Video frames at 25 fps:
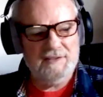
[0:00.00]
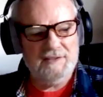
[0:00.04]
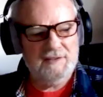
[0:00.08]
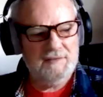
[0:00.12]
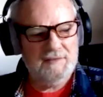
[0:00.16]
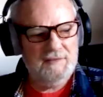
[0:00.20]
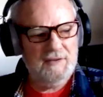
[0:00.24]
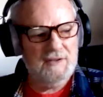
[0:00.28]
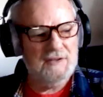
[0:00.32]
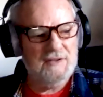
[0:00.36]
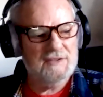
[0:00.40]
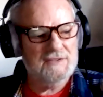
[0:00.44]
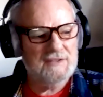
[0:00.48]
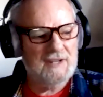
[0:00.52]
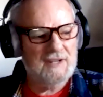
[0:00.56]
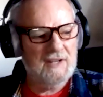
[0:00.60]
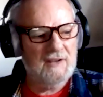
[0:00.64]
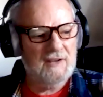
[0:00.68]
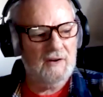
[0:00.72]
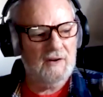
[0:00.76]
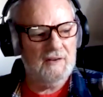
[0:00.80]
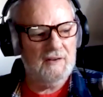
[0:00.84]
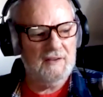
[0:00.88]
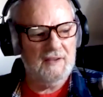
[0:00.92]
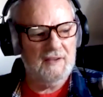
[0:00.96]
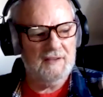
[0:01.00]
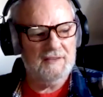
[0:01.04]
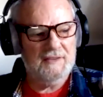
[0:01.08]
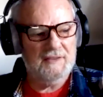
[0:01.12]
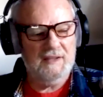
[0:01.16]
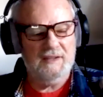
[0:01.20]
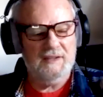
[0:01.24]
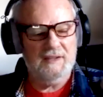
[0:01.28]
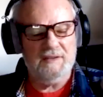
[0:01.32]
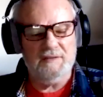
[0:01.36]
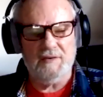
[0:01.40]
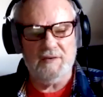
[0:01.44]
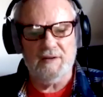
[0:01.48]
It's so, nice of you to say all of
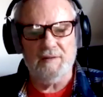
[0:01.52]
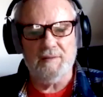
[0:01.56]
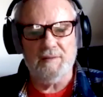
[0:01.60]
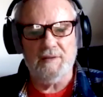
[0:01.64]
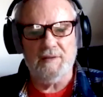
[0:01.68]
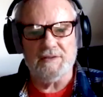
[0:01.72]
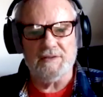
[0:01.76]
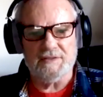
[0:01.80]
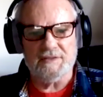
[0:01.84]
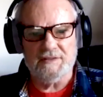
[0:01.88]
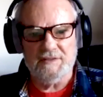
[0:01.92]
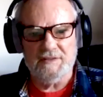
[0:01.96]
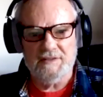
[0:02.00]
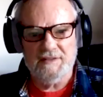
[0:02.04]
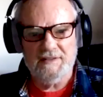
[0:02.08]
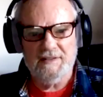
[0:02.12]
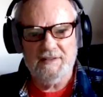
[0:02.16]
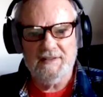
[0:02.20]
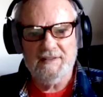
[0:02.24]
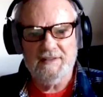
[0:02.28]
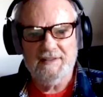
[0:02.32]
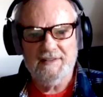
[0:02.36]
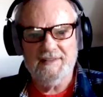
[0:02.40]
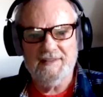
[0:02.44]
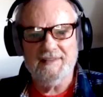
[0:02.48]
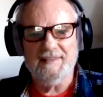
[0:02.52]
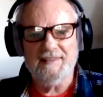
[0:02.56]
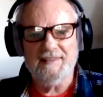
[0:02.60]
that. Thank you very yeah. much. Yeah.